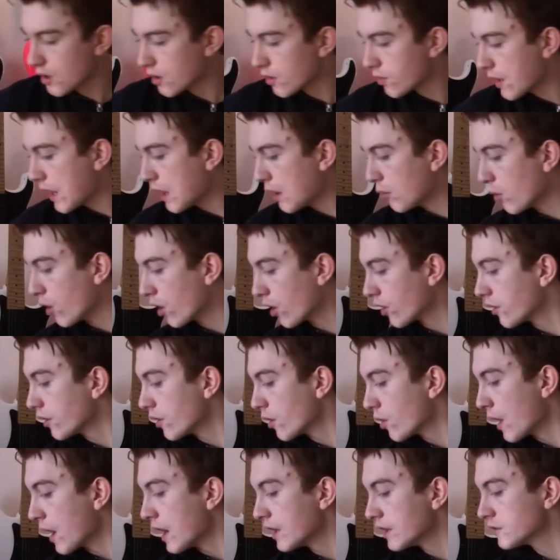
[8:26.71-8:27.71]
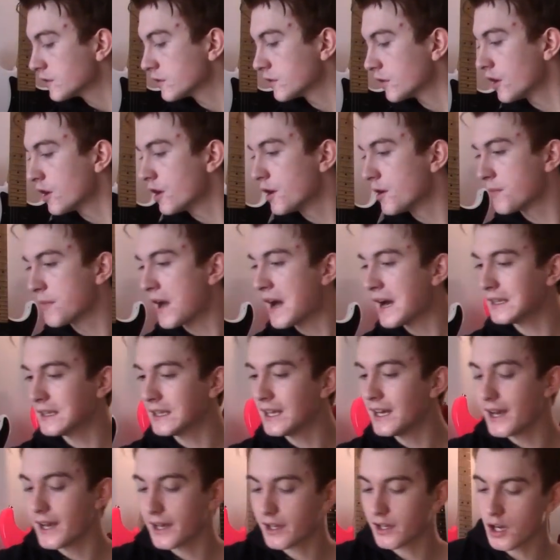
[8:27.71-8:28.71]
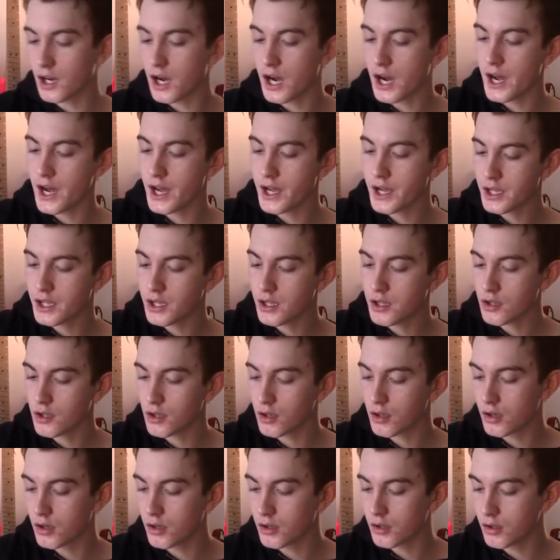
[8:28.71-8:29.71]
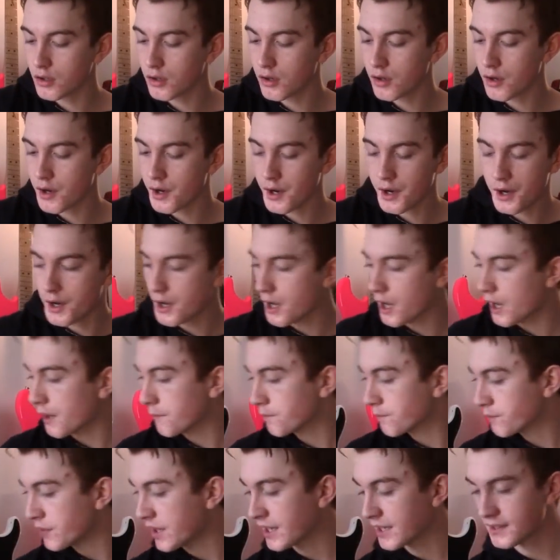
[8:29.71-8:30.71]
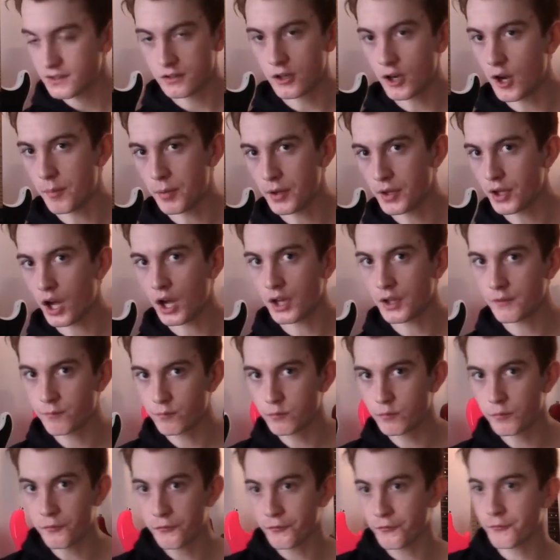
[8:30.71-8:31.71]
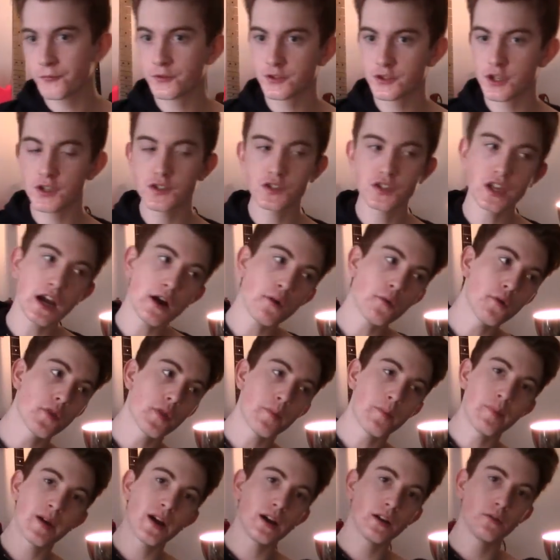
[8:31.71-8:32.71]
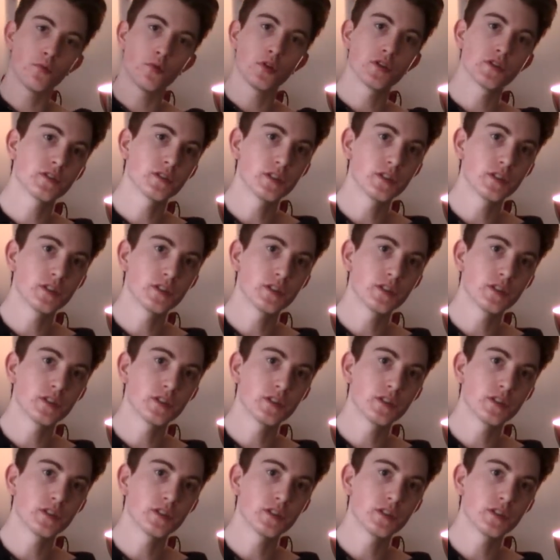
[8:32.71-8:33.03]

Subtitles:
That one. That lick. I picked it up. I sussed out what the pattern was